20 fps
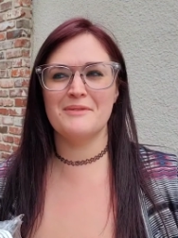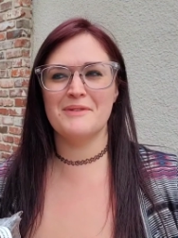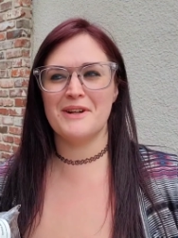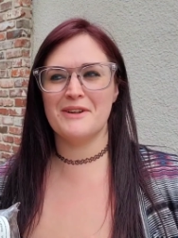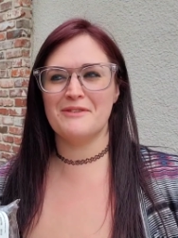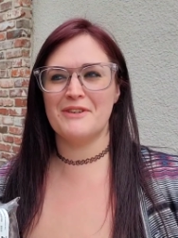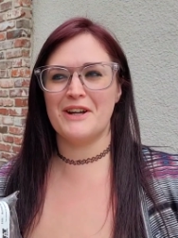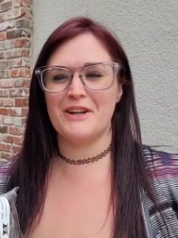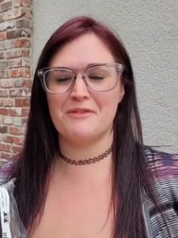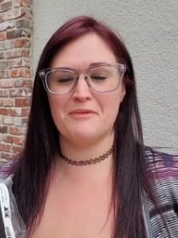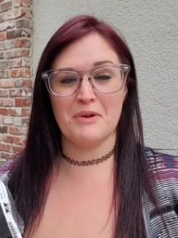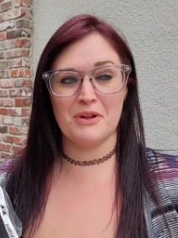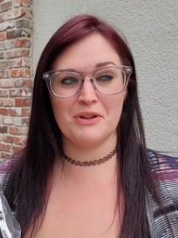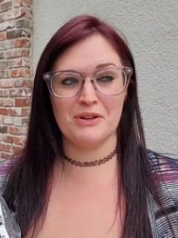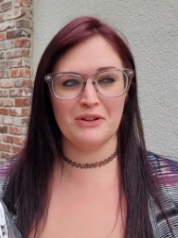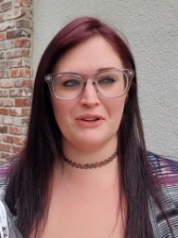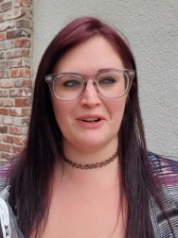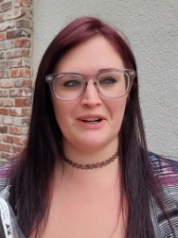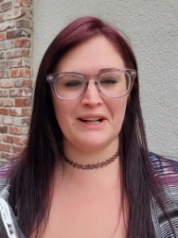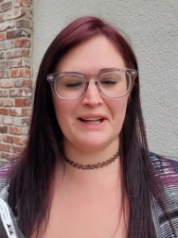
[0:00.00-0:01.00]
bit of a
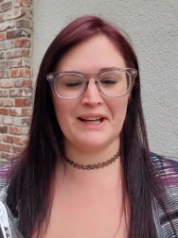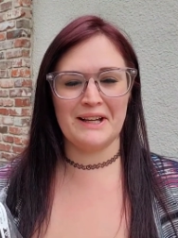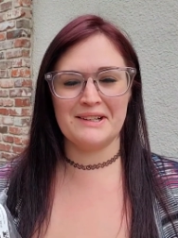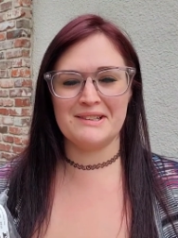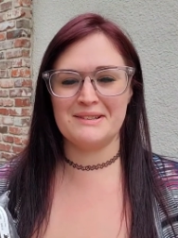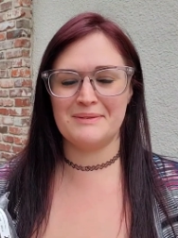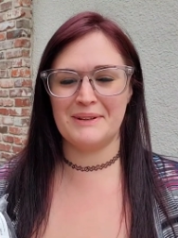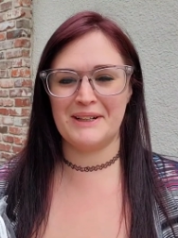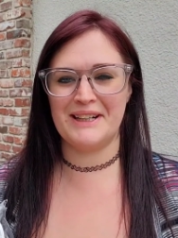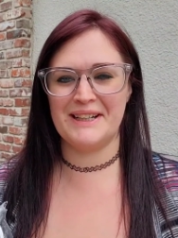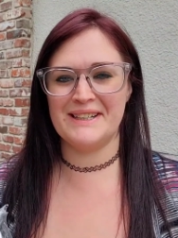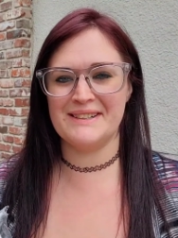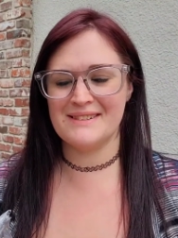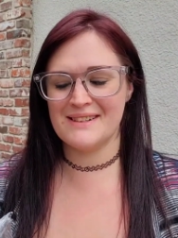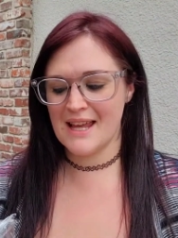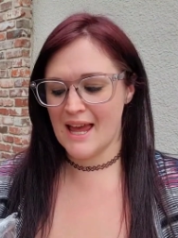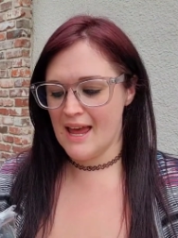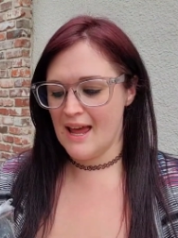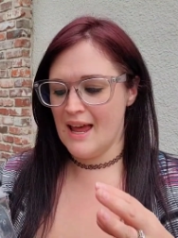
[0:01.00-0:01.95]
learning experience.